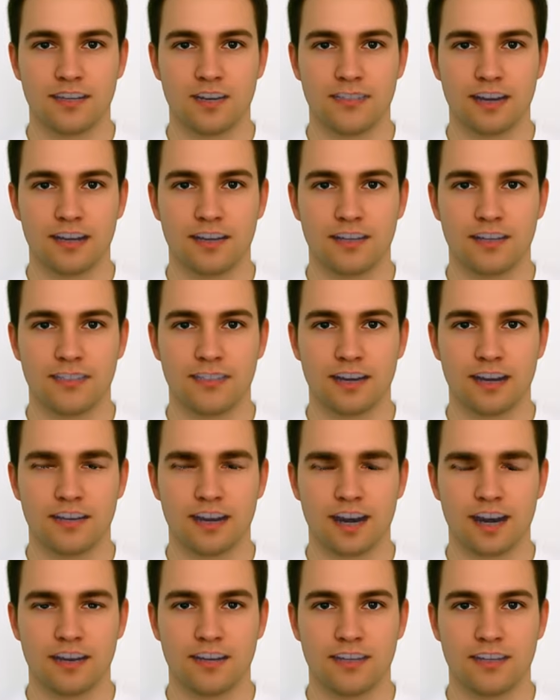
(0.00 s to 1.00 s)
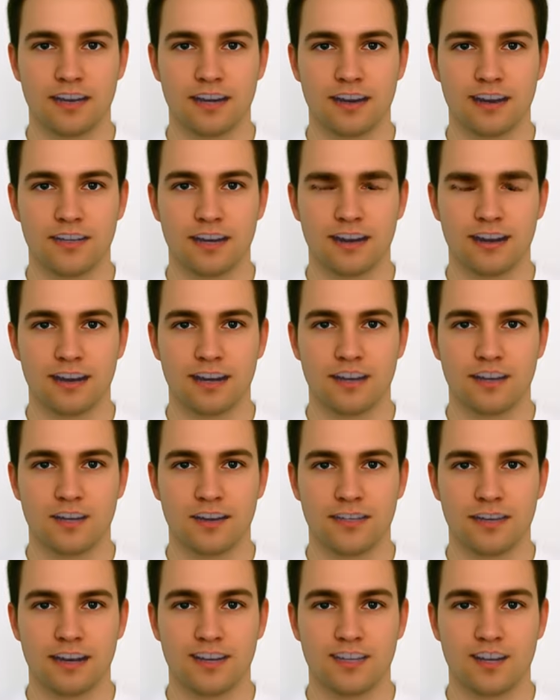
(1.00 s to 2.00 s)
Traffic thereon is to some
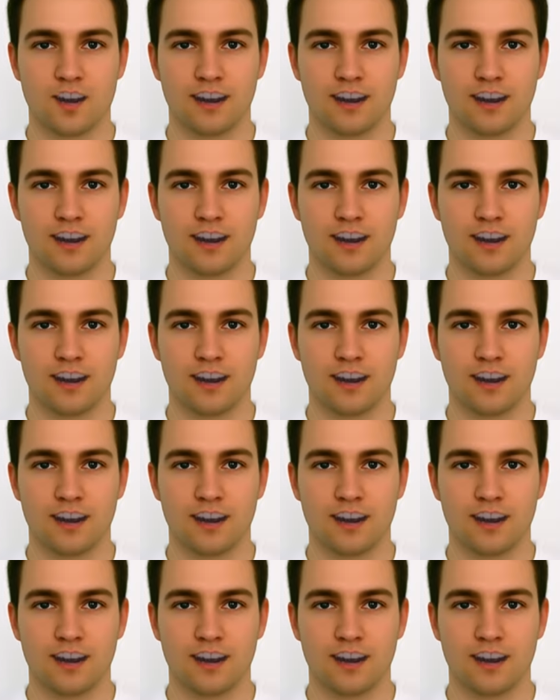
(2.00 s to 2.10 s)
extent